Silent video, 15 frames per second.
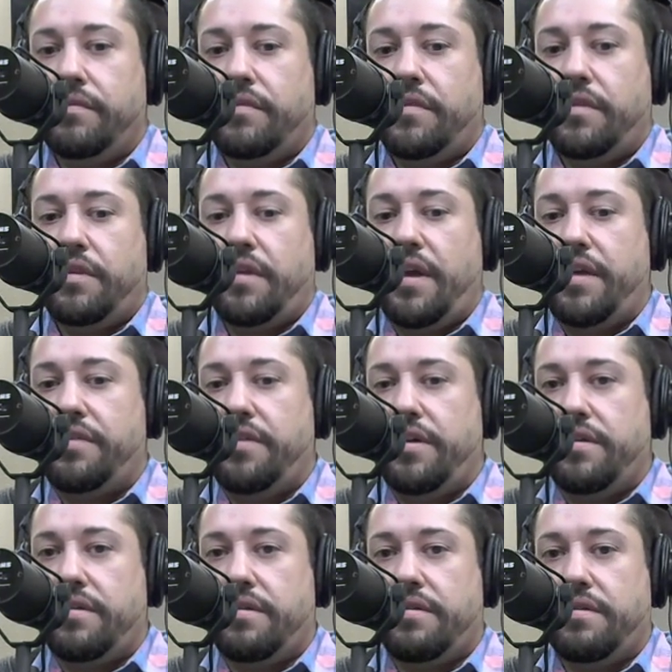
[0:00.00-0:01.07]
take
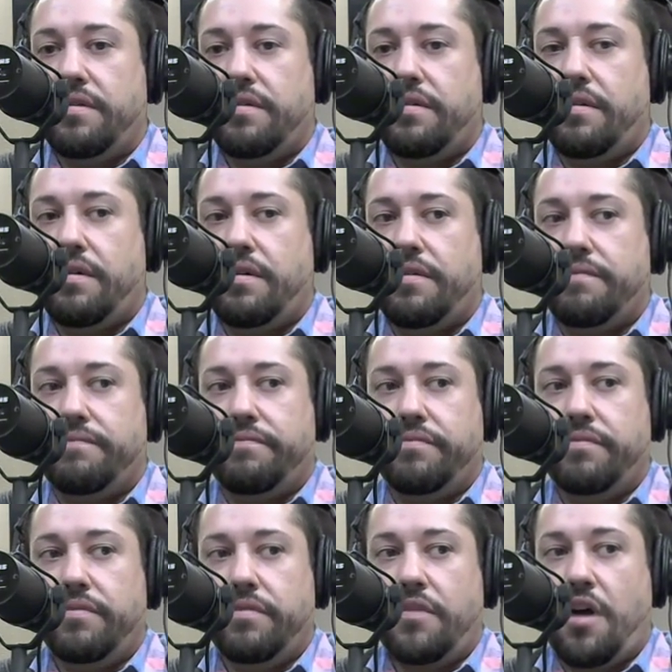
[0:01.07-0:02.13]
these
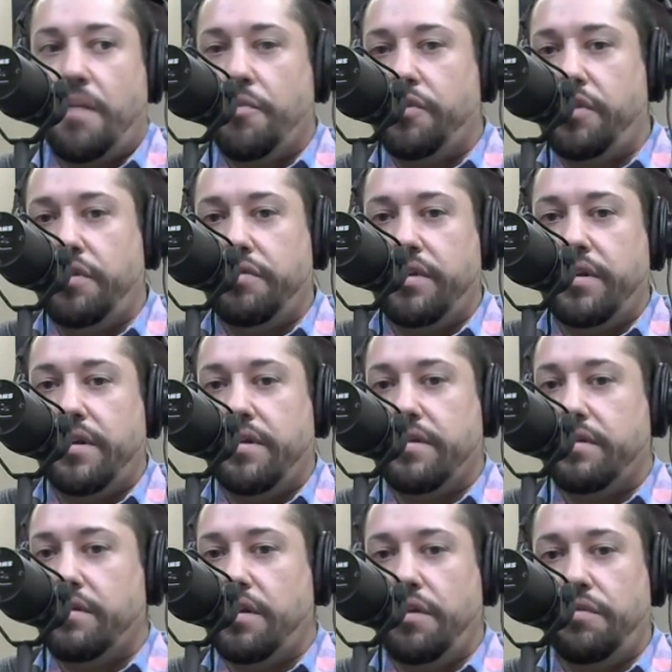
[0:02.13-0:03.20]
opportunities
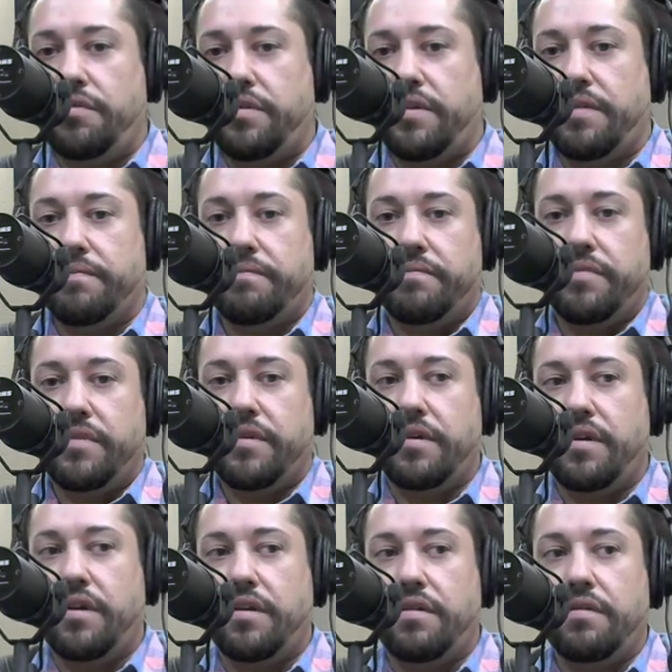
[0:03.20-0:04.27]
and use them.
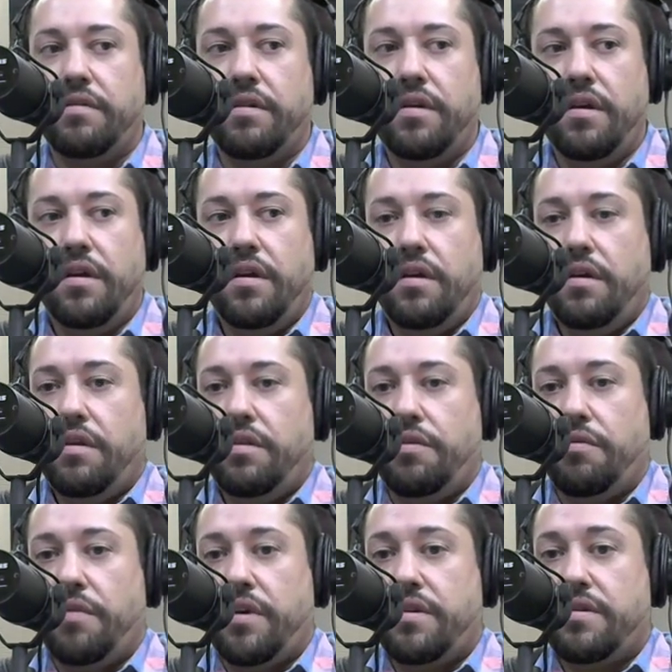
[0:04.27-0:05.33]
And the
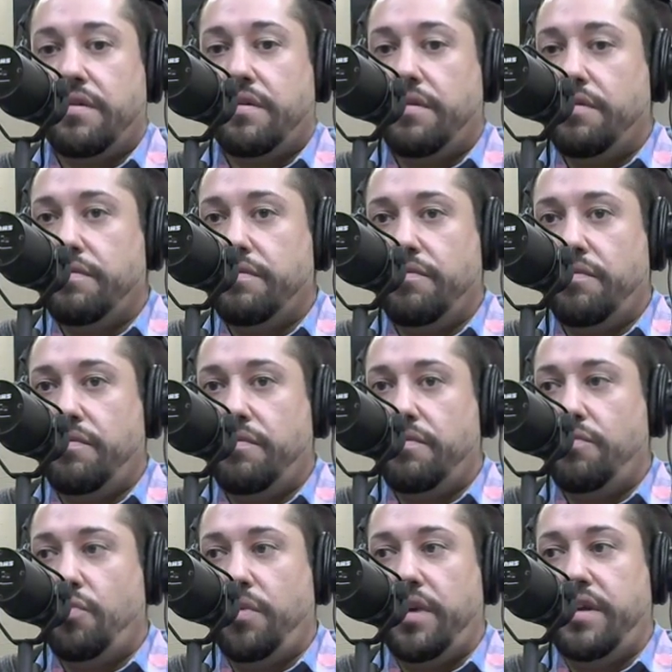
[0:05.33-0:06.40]
rest,
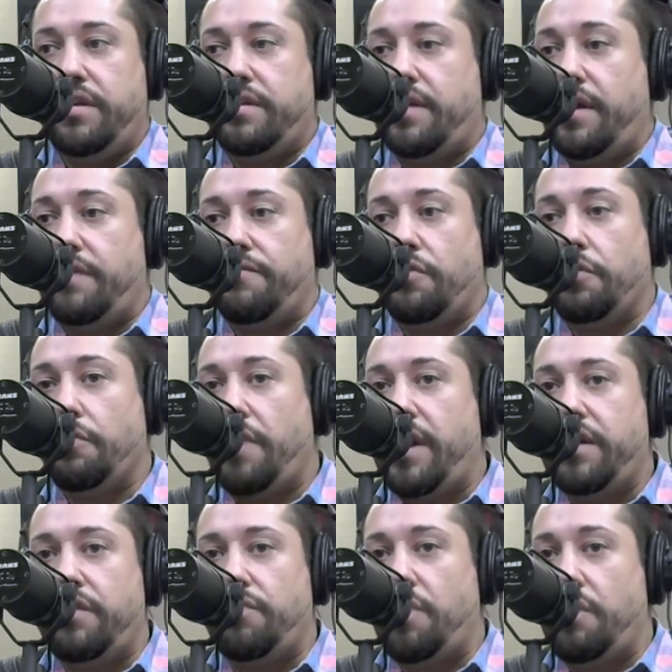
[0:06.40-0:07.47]
we take for
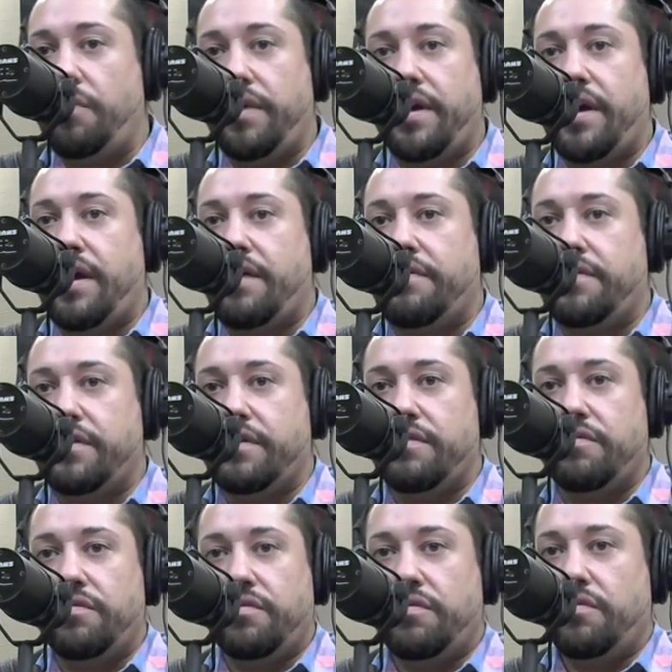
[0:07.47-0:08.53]
granted what we have, and we